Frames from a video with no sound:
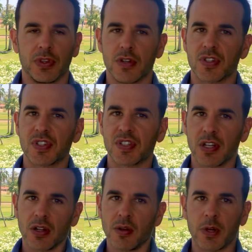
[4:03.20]
there's
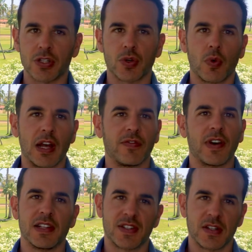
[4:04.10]
still a bunch of
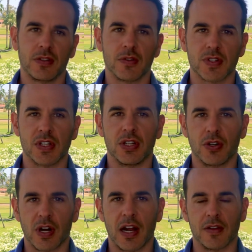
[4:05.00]
Wi-Fi signals in
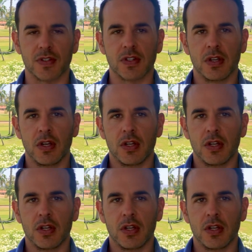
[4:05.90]
your house.